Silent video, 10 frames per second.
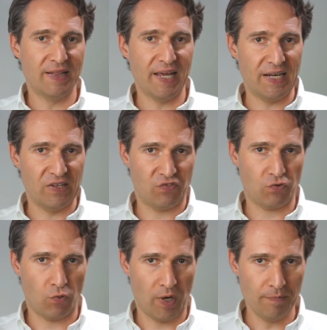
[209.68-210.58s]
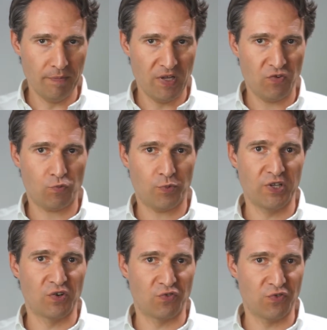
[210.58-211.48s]
daily Scrum,
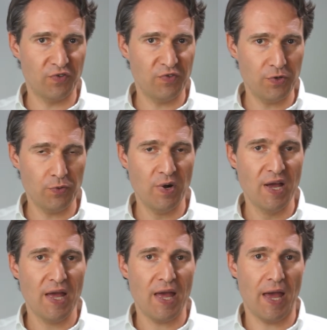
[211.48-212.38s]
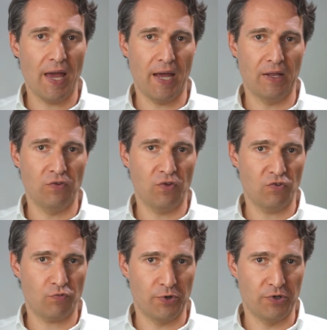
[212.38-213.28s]
sprint review, and
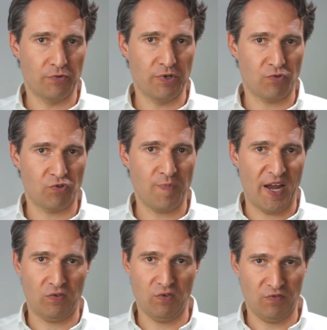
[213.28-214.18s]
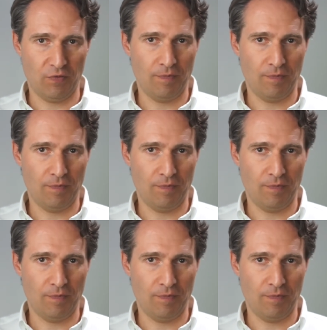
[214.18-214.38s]
sprint retrospective.